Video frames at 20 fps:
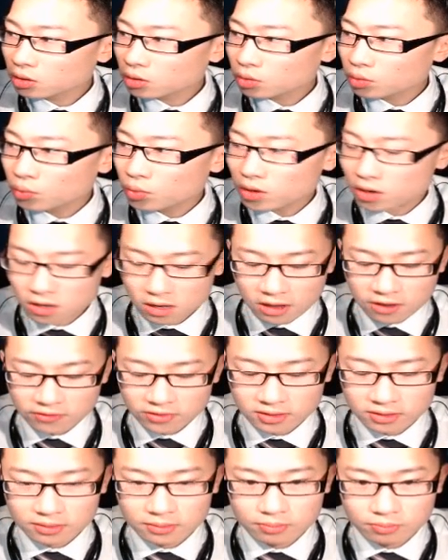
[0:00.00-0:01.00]
We're going to have
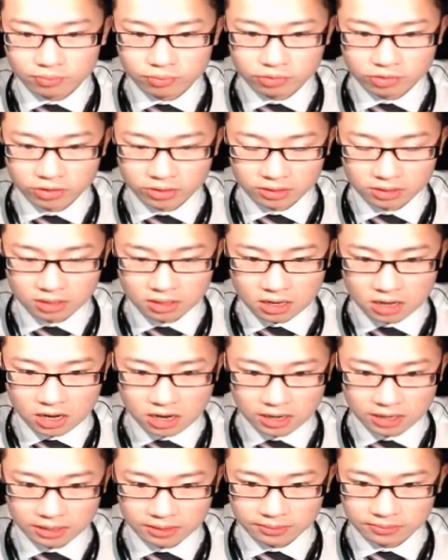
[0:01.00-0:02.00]
a print
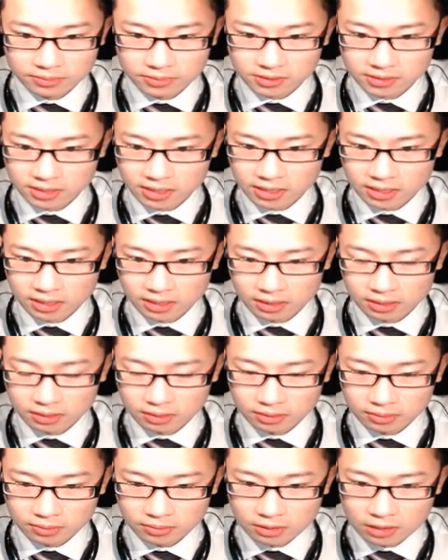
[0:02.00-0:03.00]
line saying
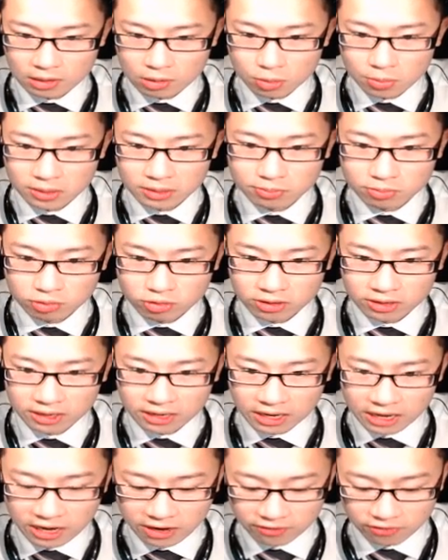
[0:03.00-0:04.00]
it will be print
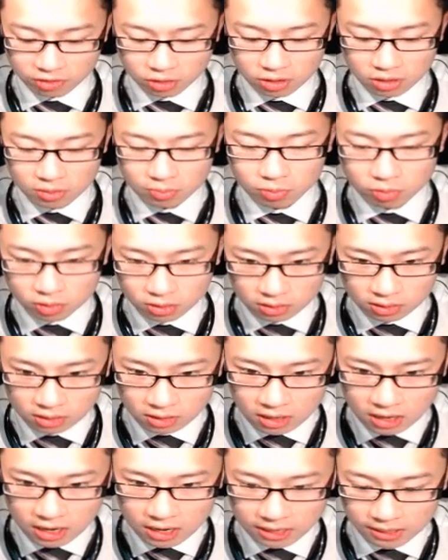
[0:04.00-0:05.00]
if, not a print
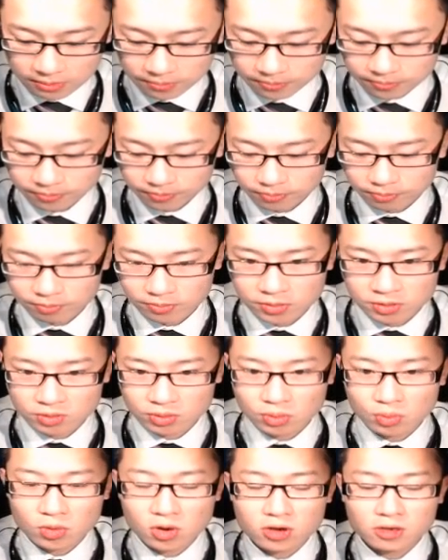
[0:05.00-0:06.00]
line, because we
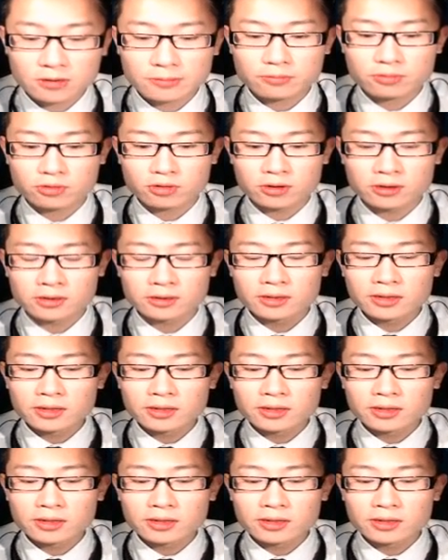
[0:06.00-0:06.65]
want to print